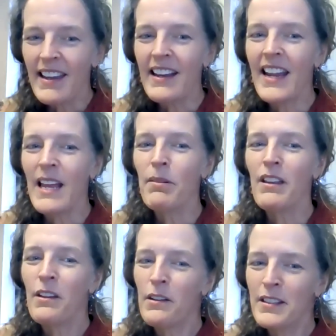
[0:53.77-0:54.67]

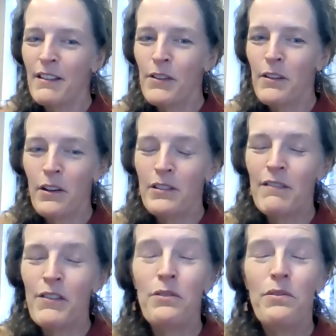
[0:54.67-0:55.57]
enabled those
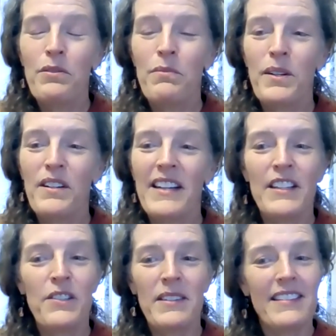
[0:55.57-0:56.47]
of you who were
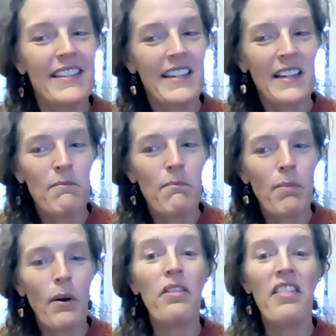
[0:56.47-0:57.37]
interested in
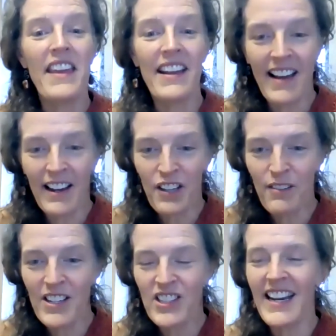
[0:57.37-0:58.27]
both the
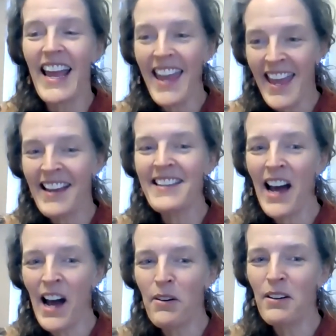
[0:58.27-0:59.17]
inauguration and
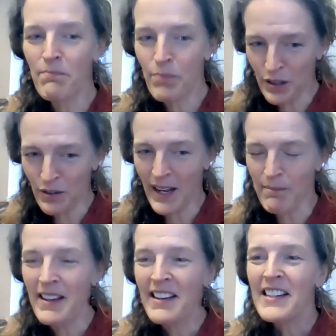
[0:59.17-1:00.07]
our
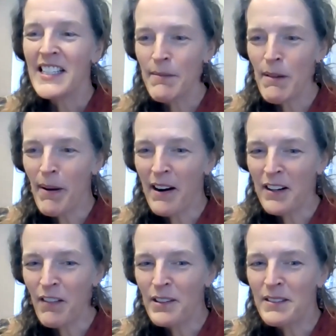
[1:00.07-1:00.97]
program to be part of